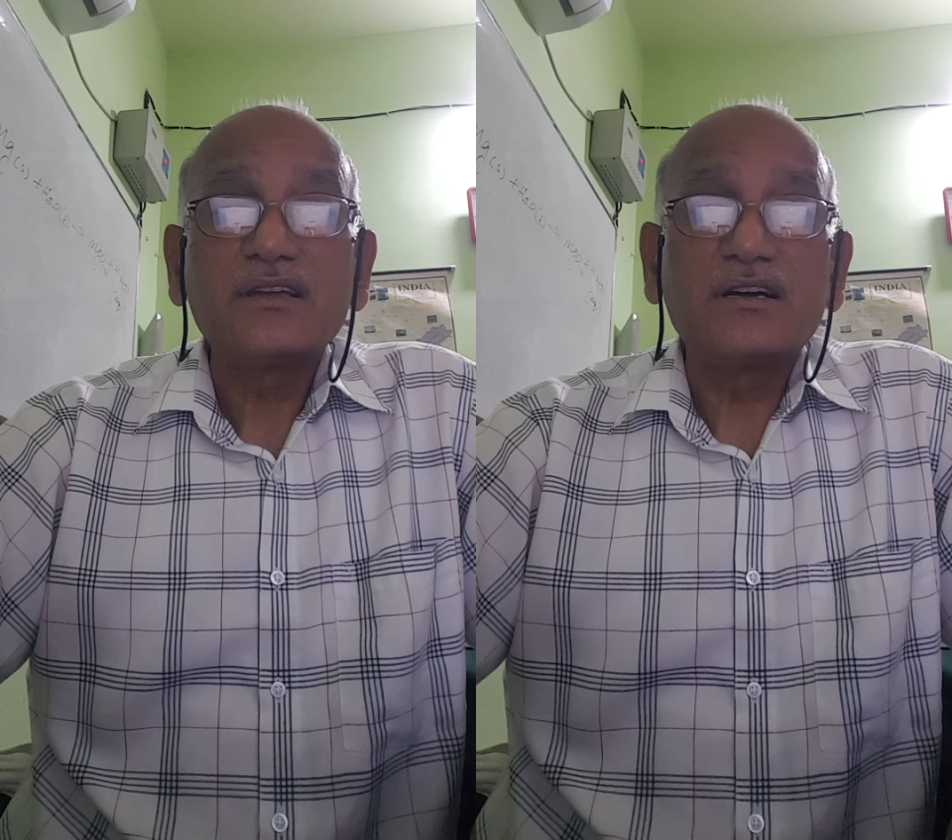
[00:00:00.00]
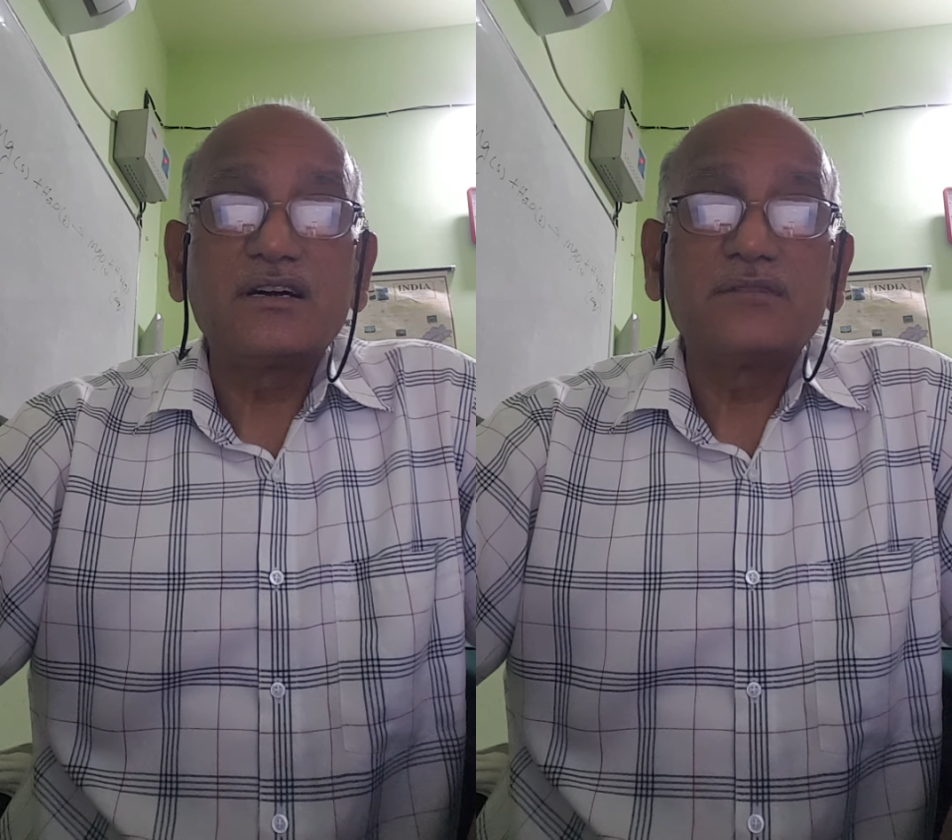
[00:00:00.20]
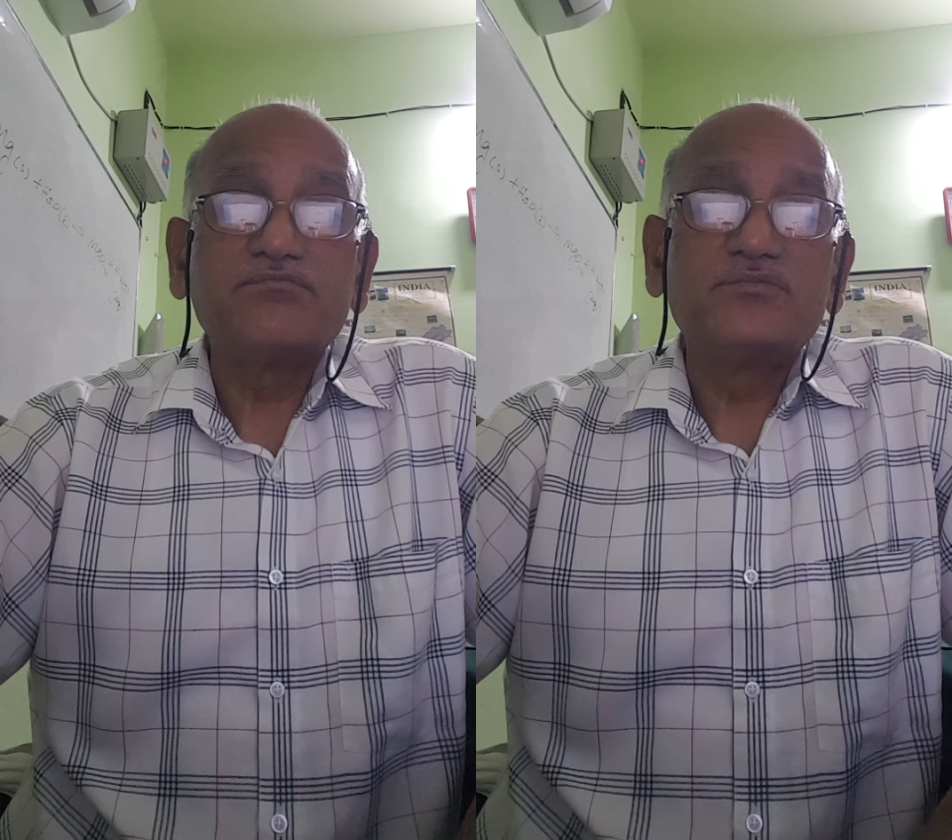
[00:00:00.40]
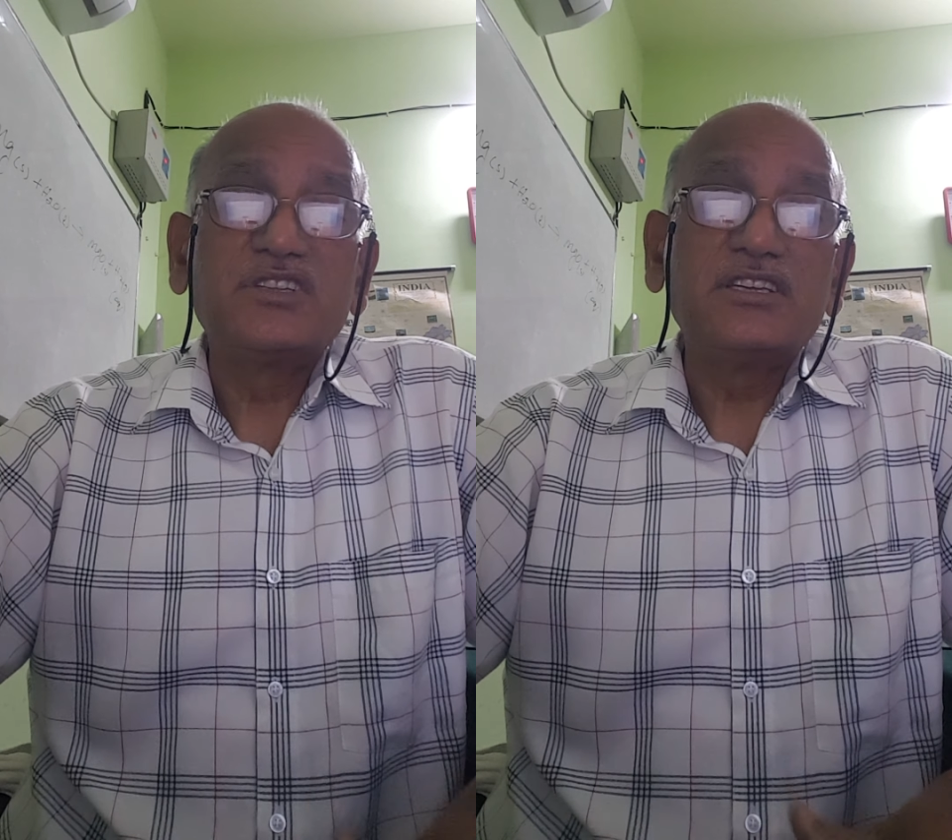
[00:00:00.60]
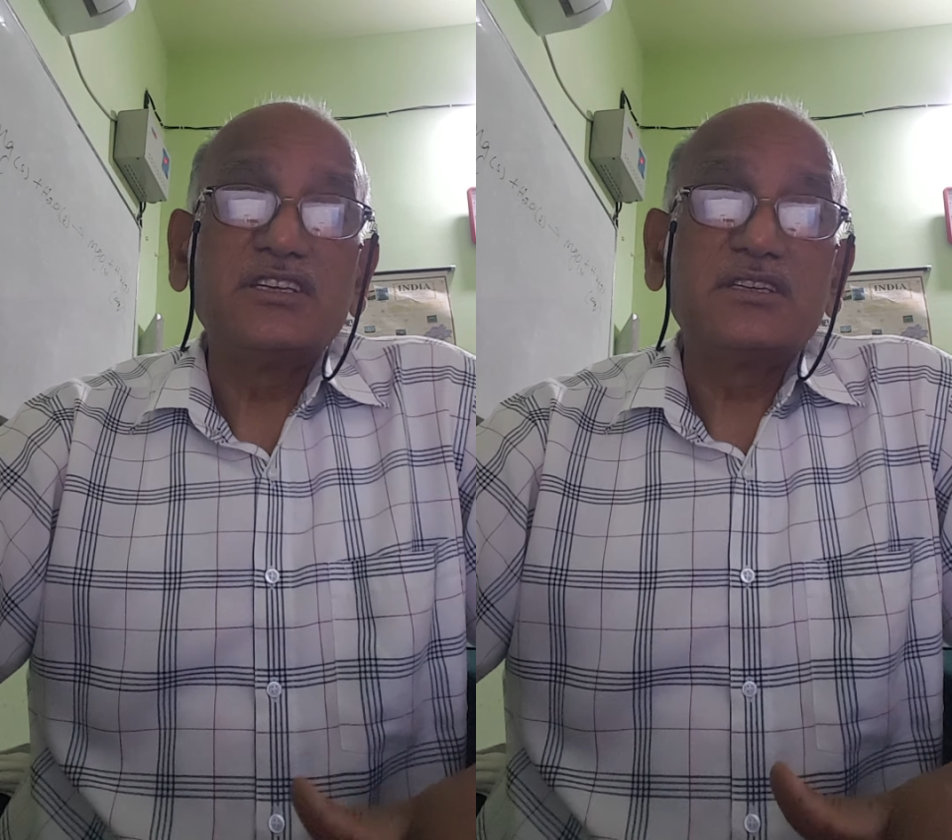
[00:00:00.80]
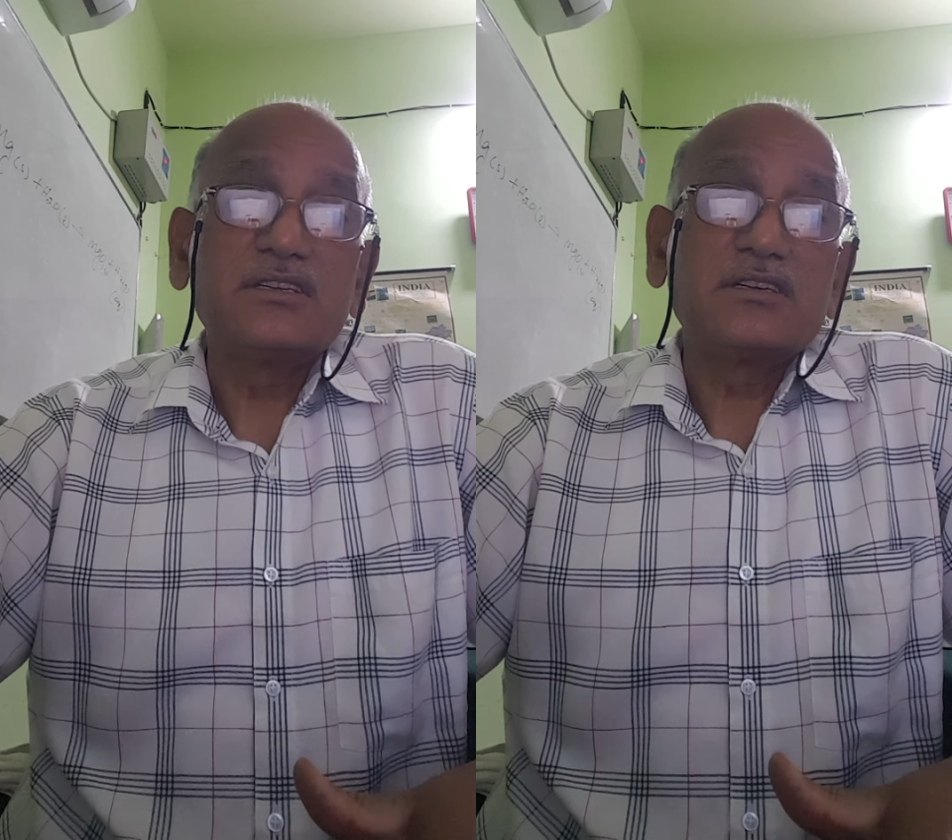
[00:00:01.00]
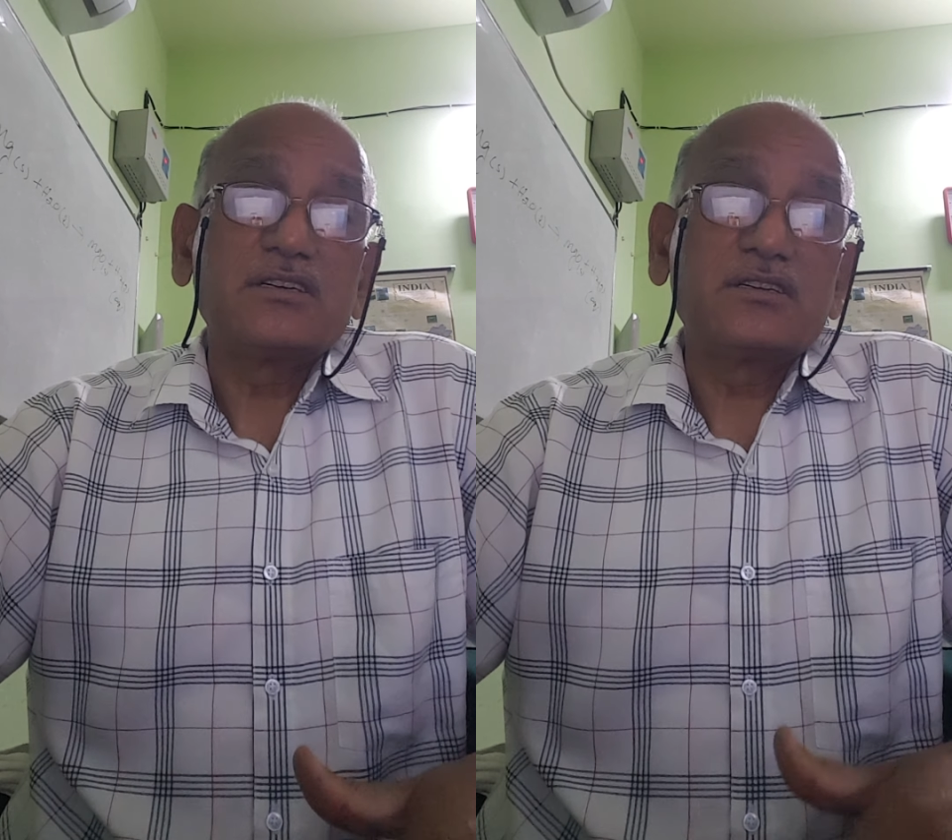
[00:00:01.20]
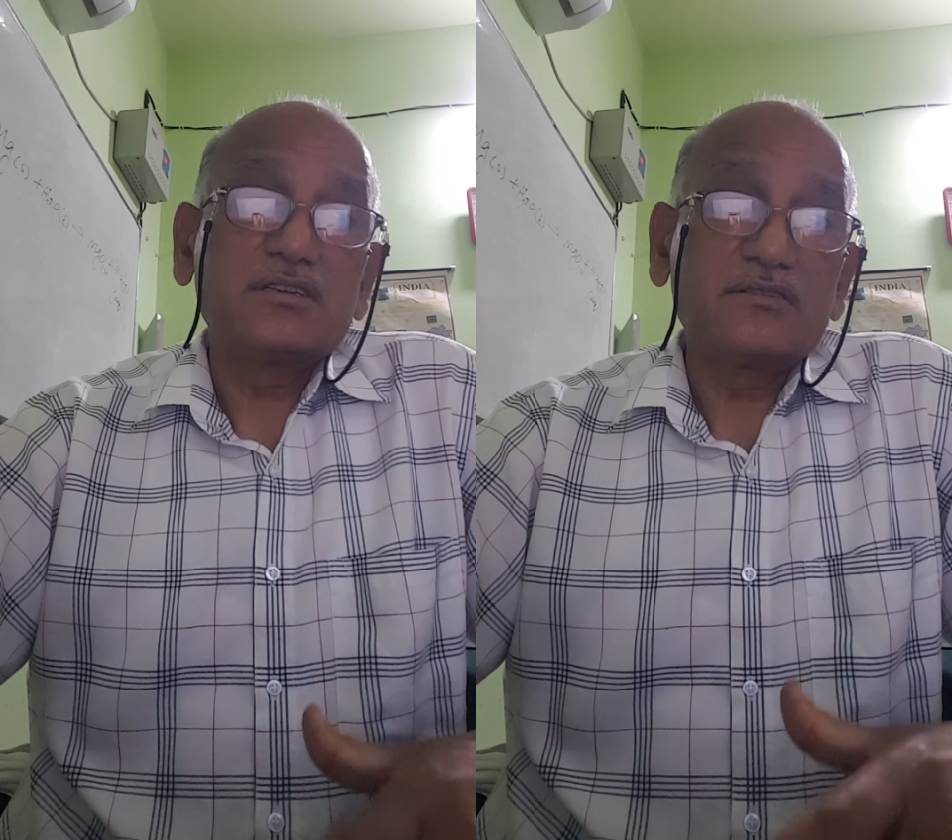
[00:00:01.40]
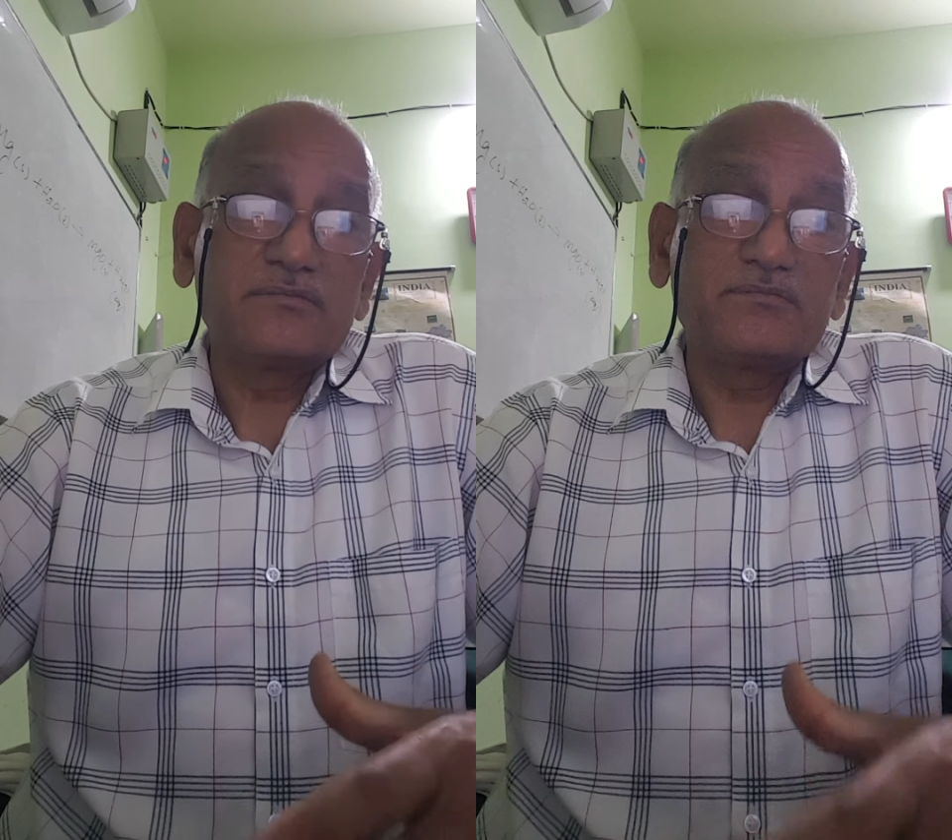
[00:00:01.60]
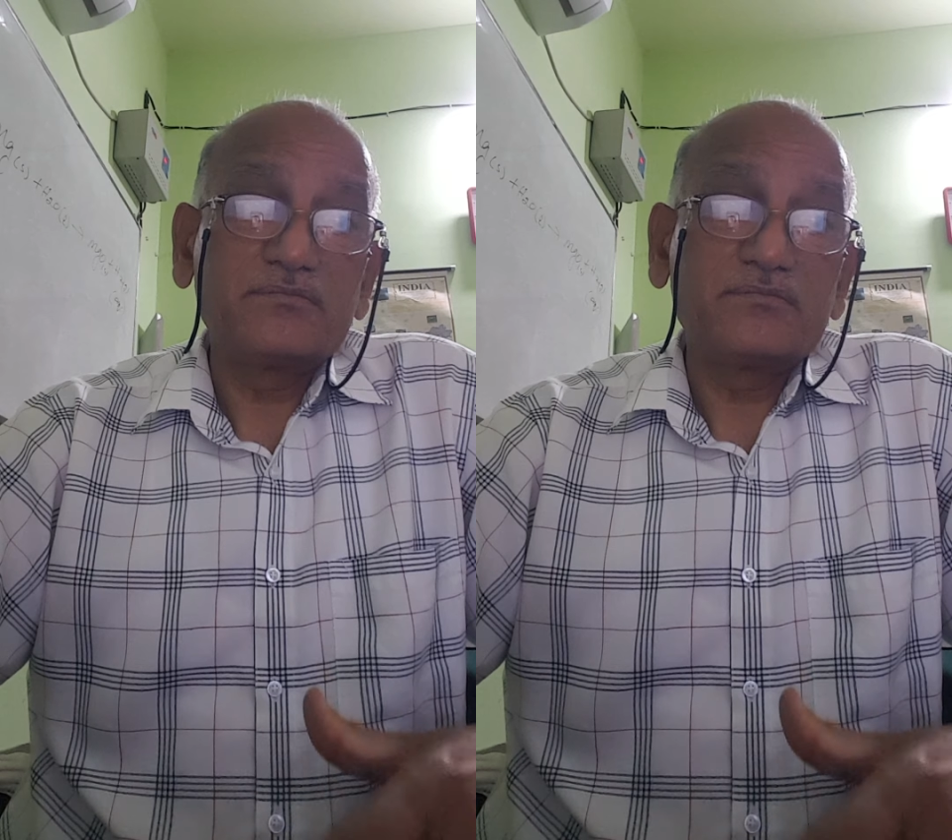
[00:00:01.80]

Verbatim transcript: uh, the uh,